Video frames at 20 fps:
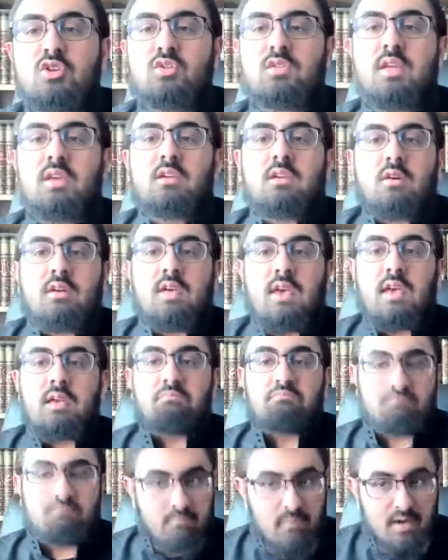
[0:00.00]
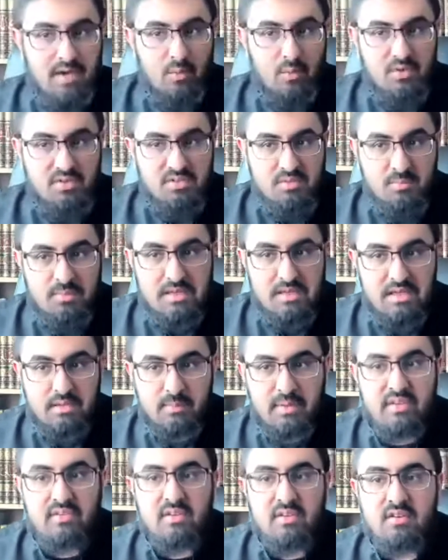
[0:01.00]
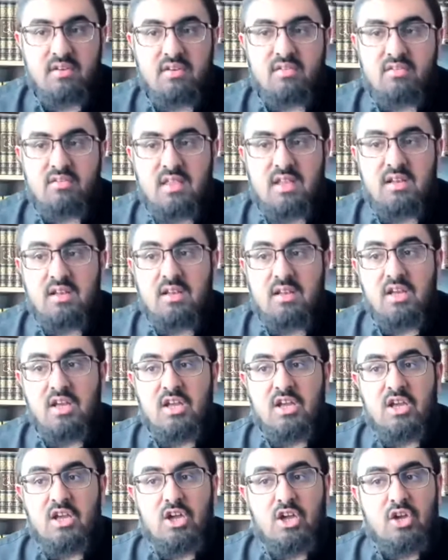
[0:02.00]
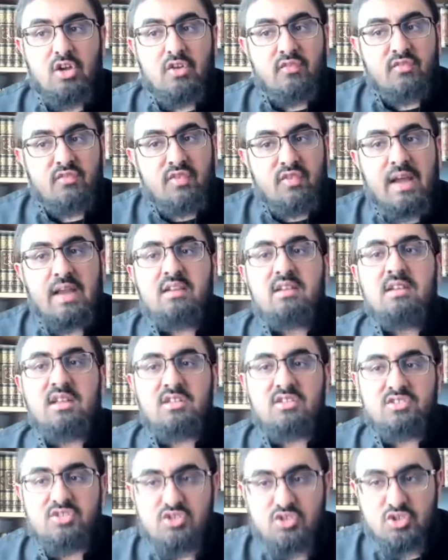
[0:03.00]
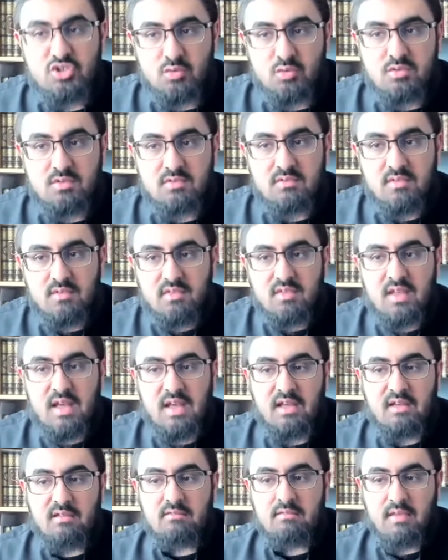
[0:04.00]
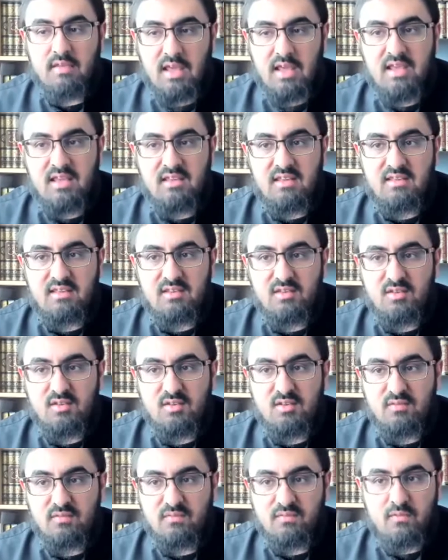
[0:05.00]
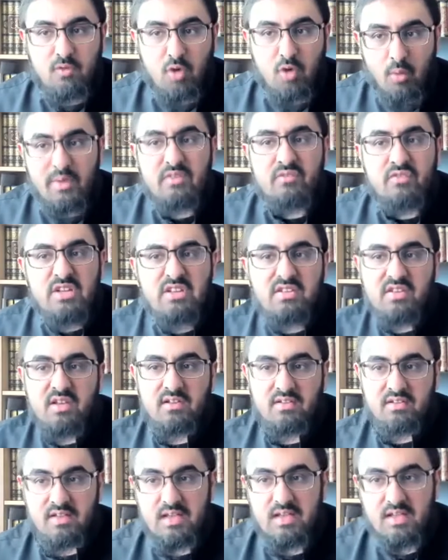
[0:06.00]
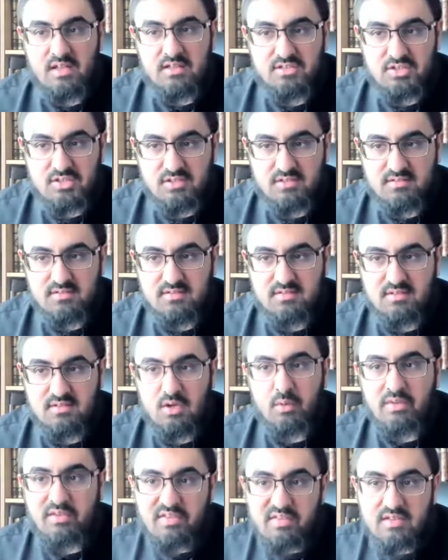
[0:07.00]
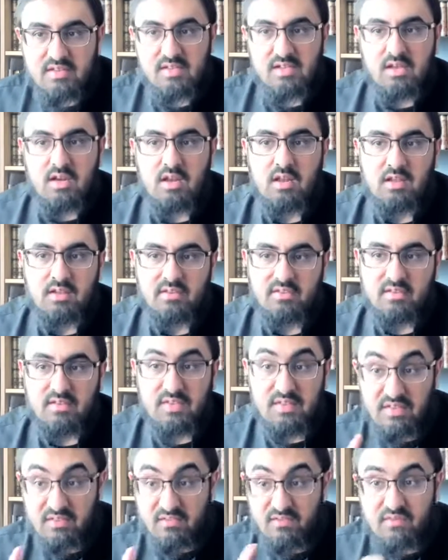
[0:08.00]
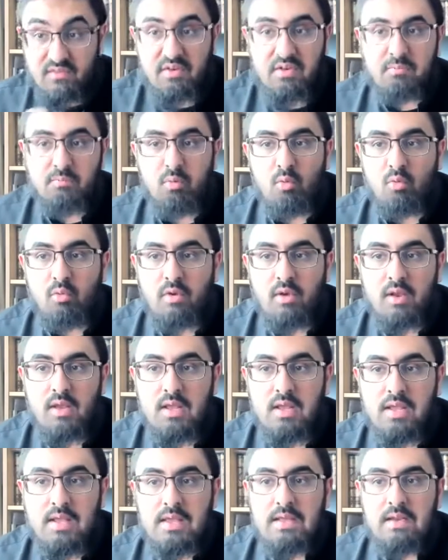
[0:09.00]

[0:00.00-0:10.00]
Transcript: you think, okay, I want to be a little bit serious, then find an institute that go and research their culture. Go and sit in a class. I think that's very important.